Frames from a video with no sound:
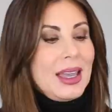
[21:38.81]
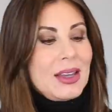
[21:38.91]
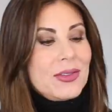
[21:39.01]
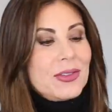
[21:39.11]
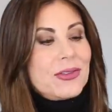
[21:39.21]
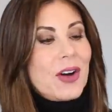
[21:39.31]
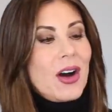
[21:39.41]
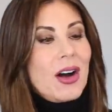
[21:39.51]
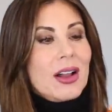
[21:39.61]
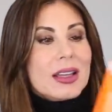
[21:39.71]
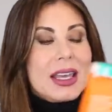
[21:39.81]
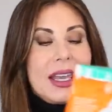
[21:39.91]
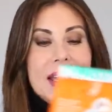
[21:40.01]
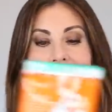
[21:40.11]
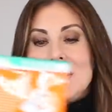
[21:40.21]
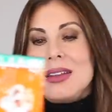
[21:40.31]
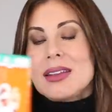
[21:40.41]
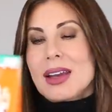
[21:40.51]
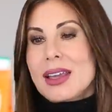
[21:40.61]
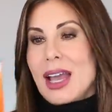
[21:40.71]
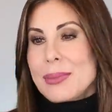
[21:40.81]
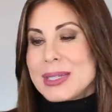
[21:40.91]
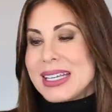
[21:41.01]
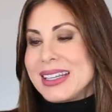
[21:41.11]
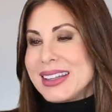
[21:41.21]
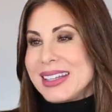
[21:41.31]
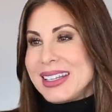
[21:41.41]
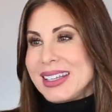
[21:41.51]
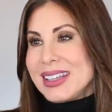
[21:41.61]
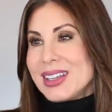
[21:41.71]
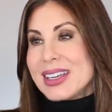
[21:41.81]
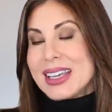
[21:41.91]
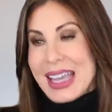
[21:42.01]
A fall candy that I kept in the